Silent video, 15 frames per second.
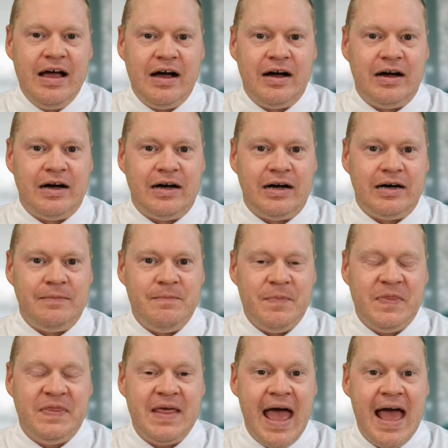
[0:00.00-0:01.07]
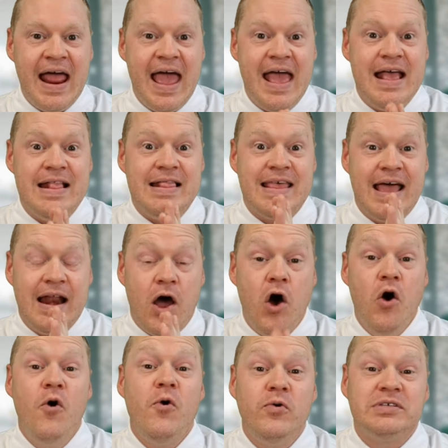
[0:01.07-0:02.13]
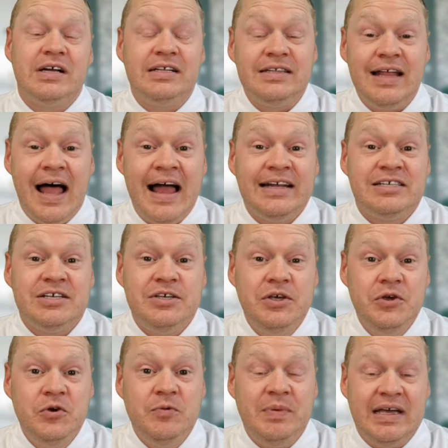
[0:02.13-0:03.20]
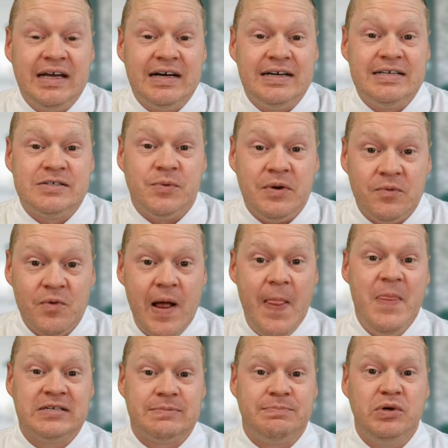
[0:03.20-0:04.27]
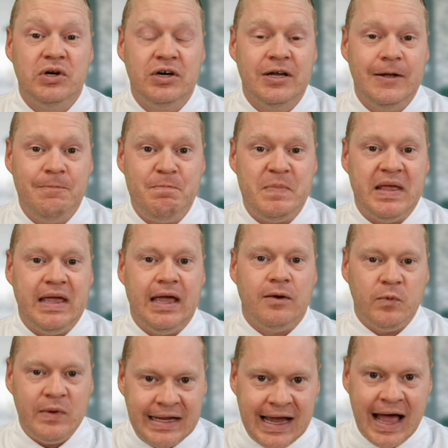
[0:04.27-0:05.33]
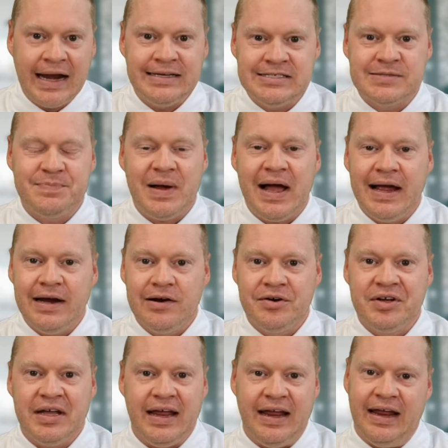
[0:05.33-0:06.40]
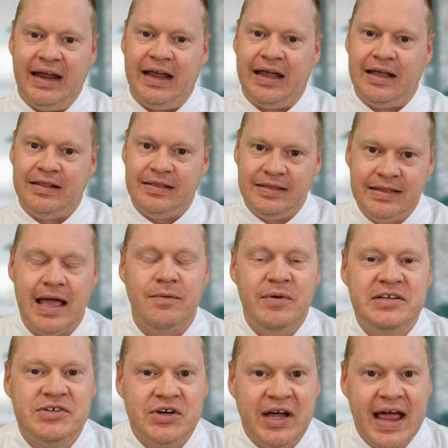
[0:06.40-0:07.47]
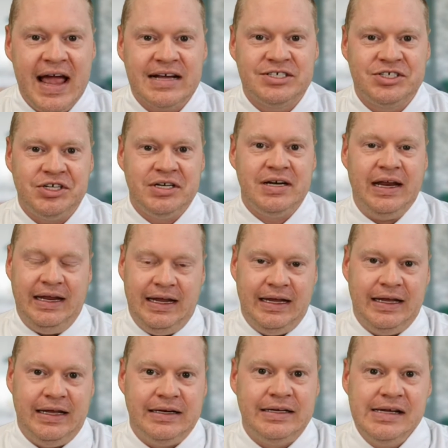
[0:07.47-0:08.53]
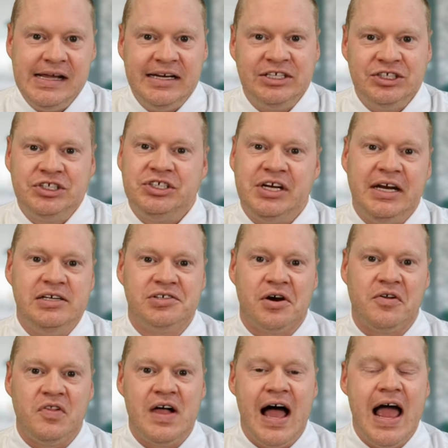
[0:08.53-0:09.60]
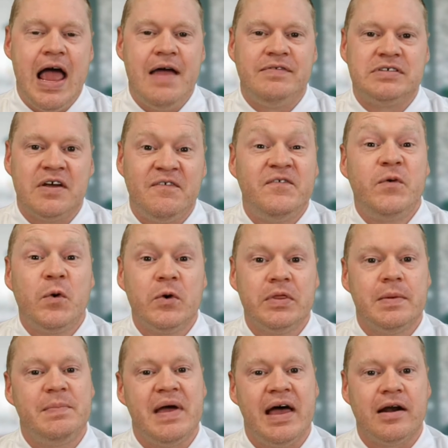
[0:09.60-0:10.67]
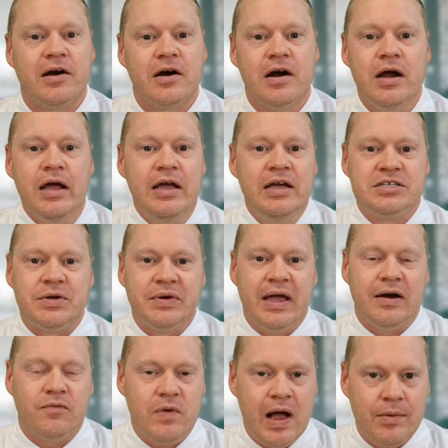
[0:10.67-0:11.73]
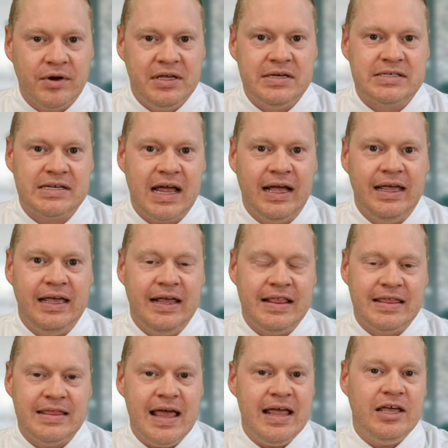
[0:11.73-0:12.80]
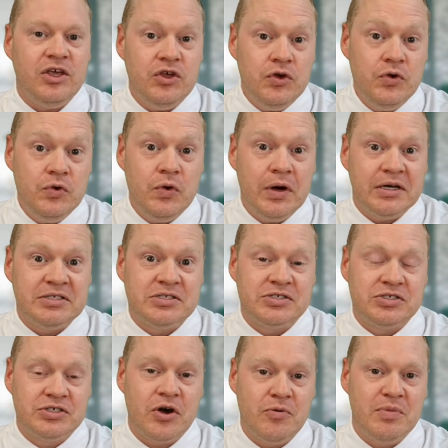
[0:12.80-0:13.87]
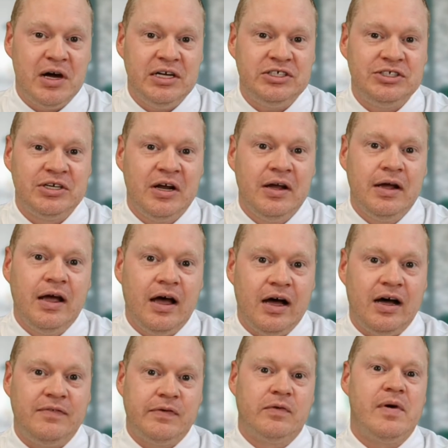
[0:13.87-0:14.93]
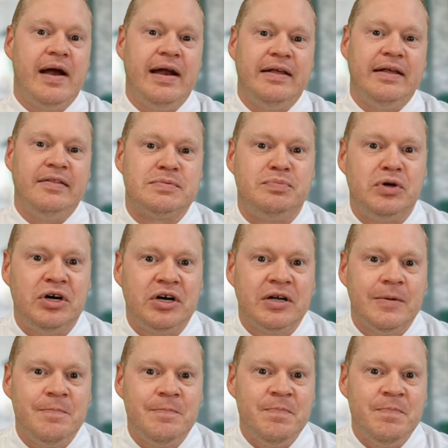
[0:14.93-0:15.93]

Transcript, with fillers: um, that that owes a lot to you because we read this book and we got inspired and then we took action and it's changed our lives for the better. So again, Robert Kiyosaki, thank you so much uh, for writing this book.